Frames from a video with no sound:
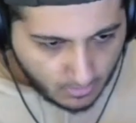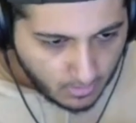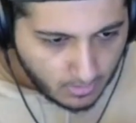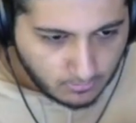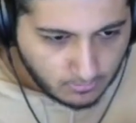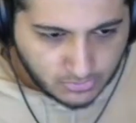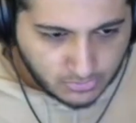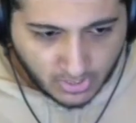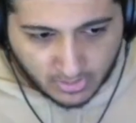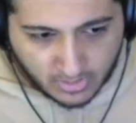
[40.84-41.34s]
I'm
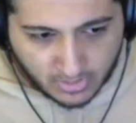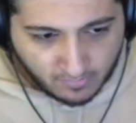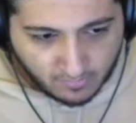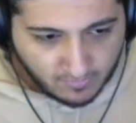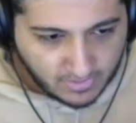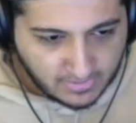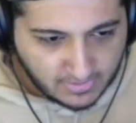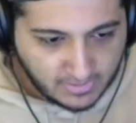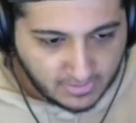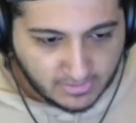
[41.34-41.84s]
trying to cover
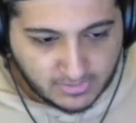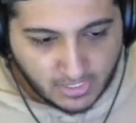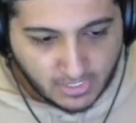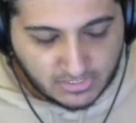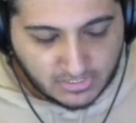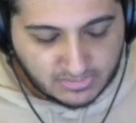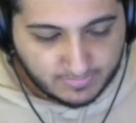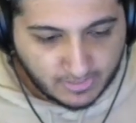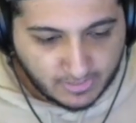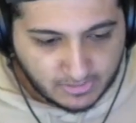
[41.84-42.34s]
like the entire
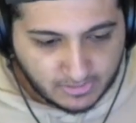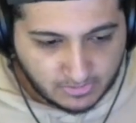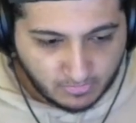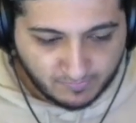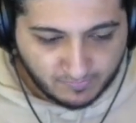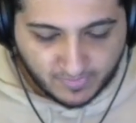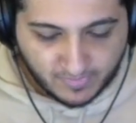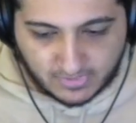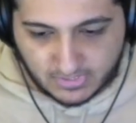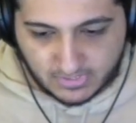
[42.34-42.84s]
spectrum of
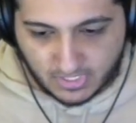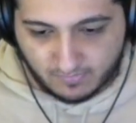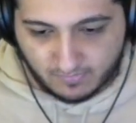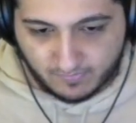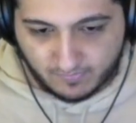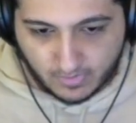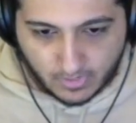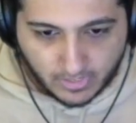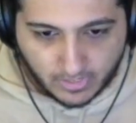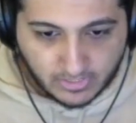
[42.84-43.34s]
things that I
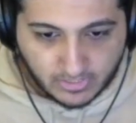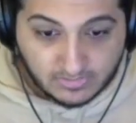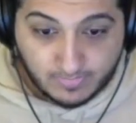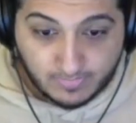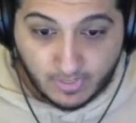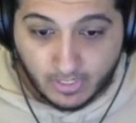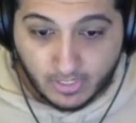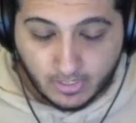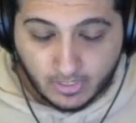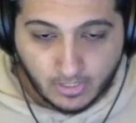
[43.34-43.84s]
feel like
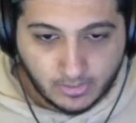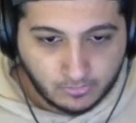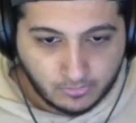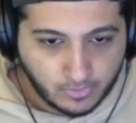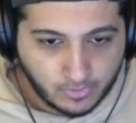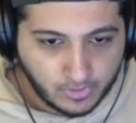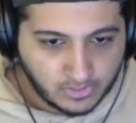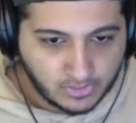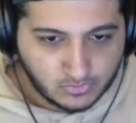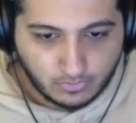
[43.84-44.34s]
aspiring content
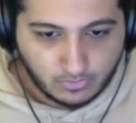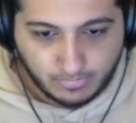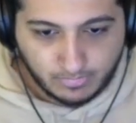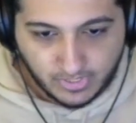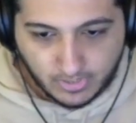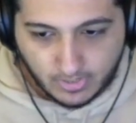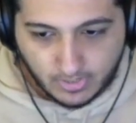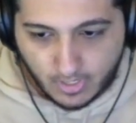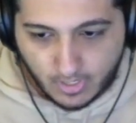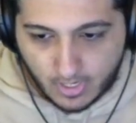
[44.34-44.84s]
creators would
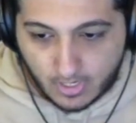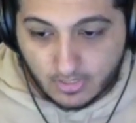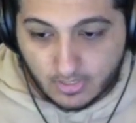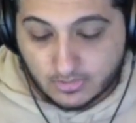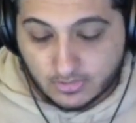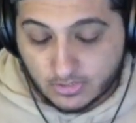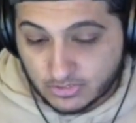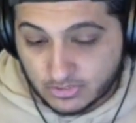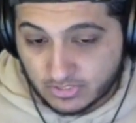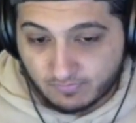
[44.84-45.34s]
be
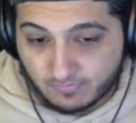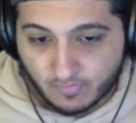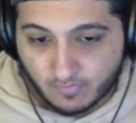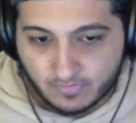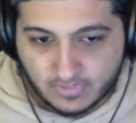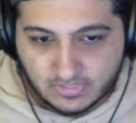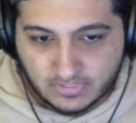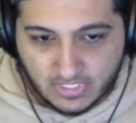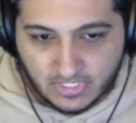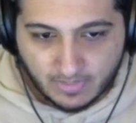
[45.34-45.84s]
searching for at
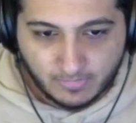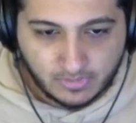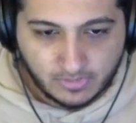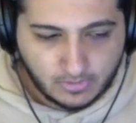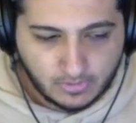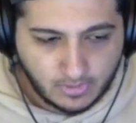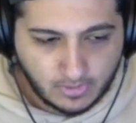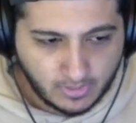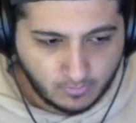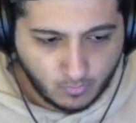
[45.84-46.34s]
the time in,
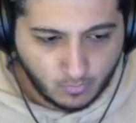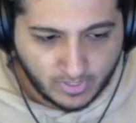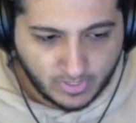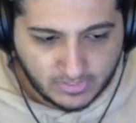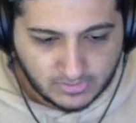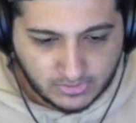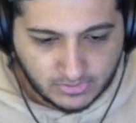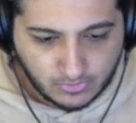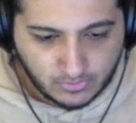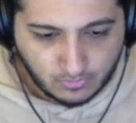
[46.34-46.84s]
in
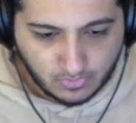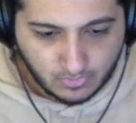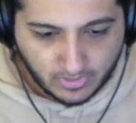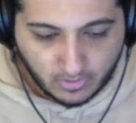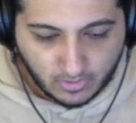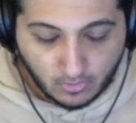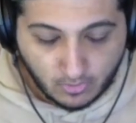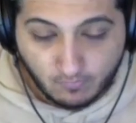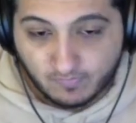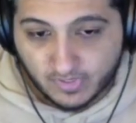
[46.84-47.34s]
ways to like
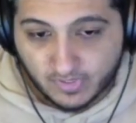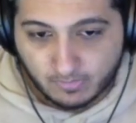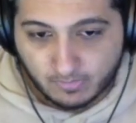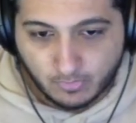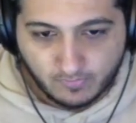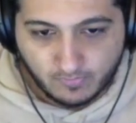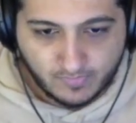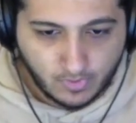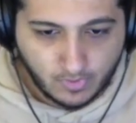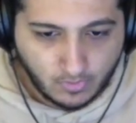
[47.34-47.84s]
hopefully
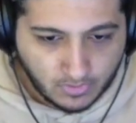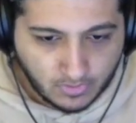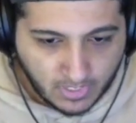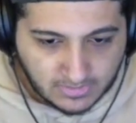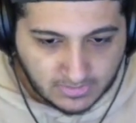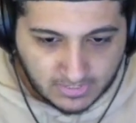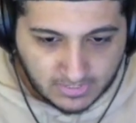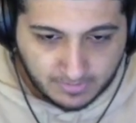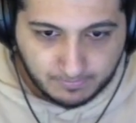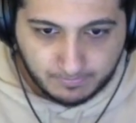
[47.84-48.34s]
improve their own
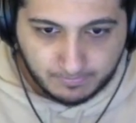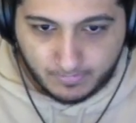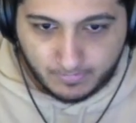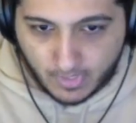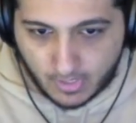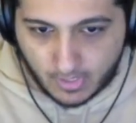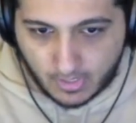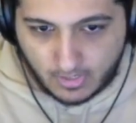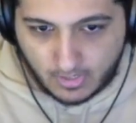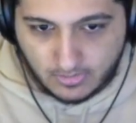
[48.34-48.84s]
content.
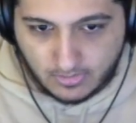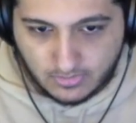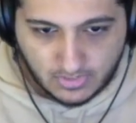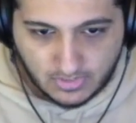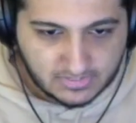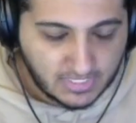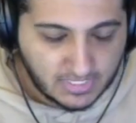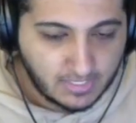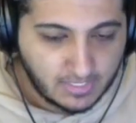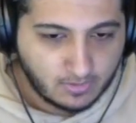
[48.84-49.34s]
So that's
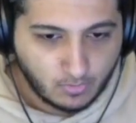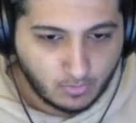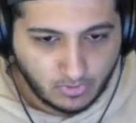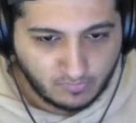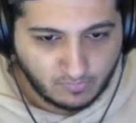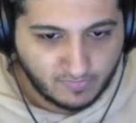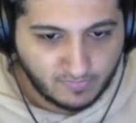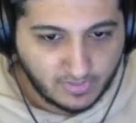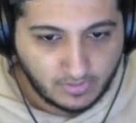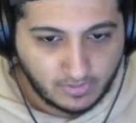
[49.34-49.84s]
kind of like what you'll
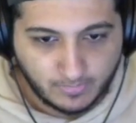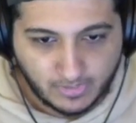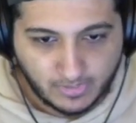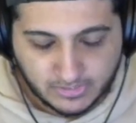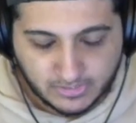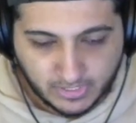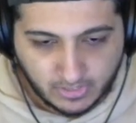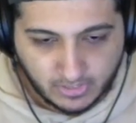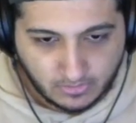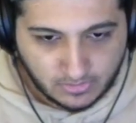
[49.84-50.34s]
find on my
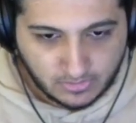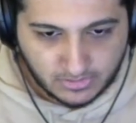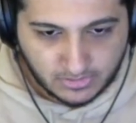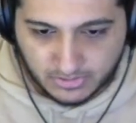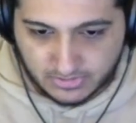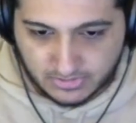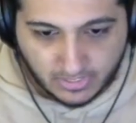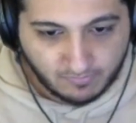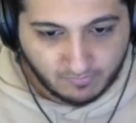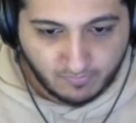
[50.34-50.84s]
channel. It's
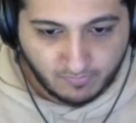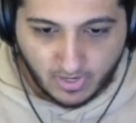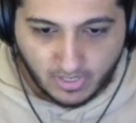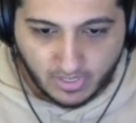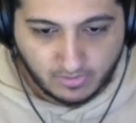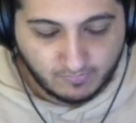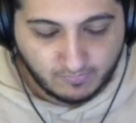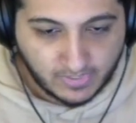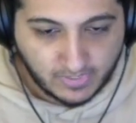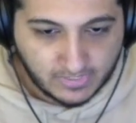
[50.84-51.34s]
just like a variety
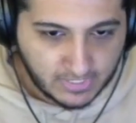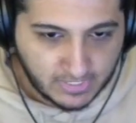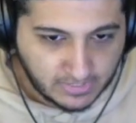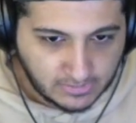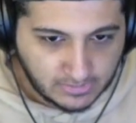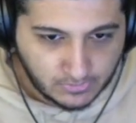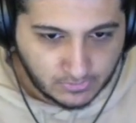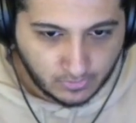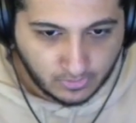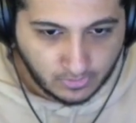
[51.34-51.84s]
of like tech
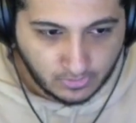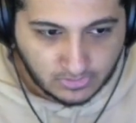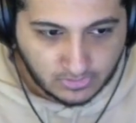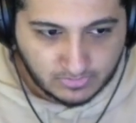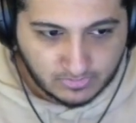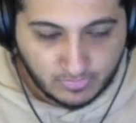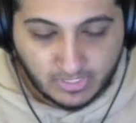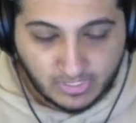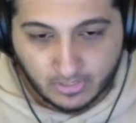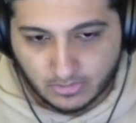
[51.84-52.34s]
tutorials,
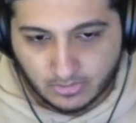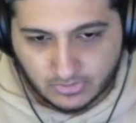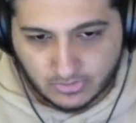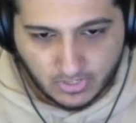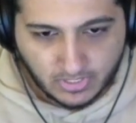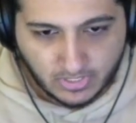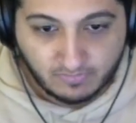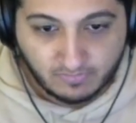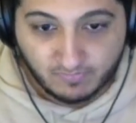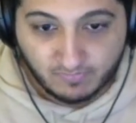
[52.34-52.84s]
but then also
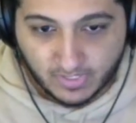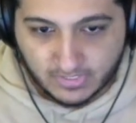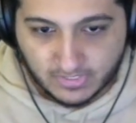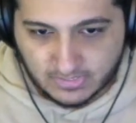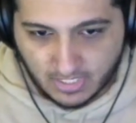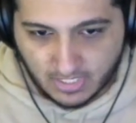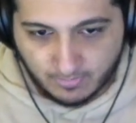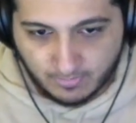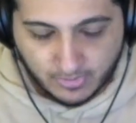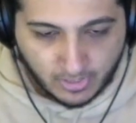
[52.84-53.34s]
like advice
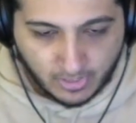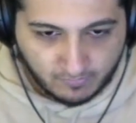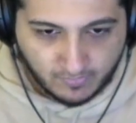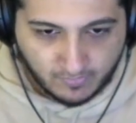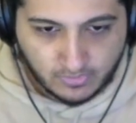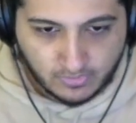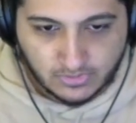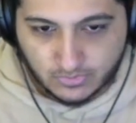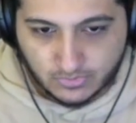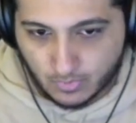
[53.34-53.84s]
commentary
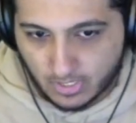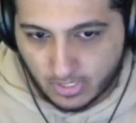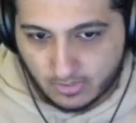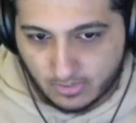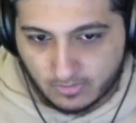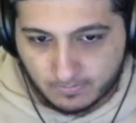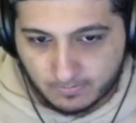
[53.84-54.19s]
videos as well.